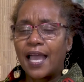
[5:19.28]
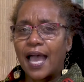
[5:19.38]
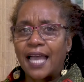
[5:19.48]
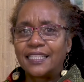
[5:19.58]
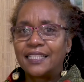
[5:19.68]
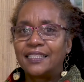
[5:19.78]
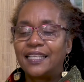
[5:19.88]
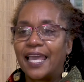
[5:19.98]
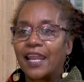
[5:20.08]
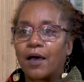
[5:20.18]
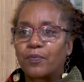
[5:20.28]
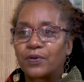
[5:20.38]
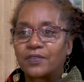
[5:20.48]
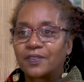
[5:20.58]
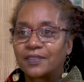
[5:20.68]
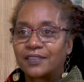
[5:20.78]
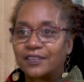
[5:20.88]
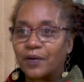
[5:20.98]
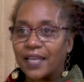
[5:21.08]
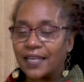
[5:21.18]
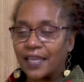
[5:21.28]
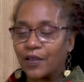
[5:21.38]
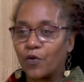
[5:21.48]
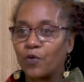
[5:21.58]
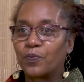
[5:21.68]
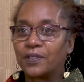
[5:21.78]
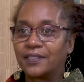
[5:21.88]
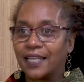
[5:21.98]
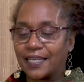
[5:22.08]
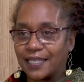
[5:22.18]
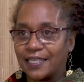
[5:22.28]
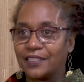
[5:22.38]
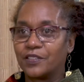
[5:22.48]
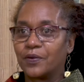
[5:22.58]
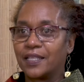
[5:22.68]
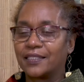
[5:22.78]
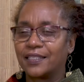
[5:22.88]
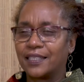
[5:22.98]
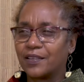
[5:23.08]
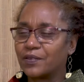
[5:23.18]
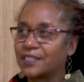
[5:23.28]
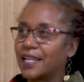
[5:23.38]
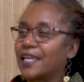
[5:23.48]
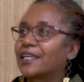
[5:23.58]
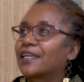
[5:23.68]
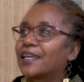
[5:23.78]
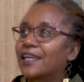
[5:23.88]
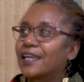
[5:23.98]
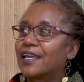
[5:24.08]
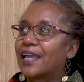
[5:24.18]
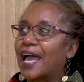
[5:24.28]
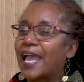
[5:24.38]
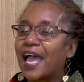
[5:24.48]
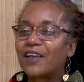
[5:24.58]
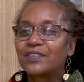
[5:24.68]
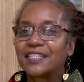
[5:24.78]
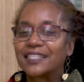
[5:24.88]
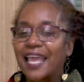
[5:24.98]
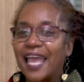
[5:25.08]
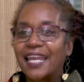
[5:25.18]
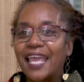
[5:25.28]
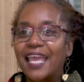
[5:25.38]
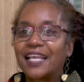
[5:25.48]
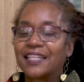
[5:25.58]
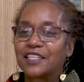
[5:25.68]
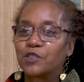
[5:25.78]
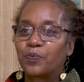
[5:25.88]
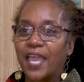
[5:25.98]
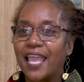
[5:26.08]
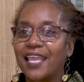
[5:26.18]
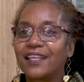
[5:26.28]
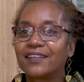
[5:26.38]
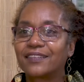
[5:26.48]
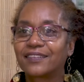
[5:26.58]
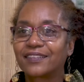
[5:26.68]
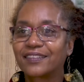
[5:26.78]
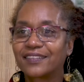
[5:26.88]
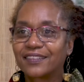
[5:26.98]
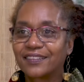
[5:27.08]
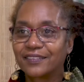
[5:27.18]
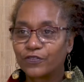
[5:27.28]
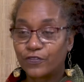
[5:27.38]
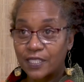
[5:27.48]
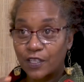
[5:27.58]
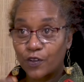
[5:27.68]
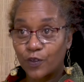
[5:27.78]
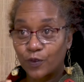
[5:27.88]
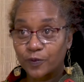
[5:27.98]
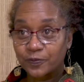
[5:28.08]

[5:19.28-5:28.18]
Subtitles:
I didn't get up, right? I opened like into it. And I was like, I have this headache and this pain, physical.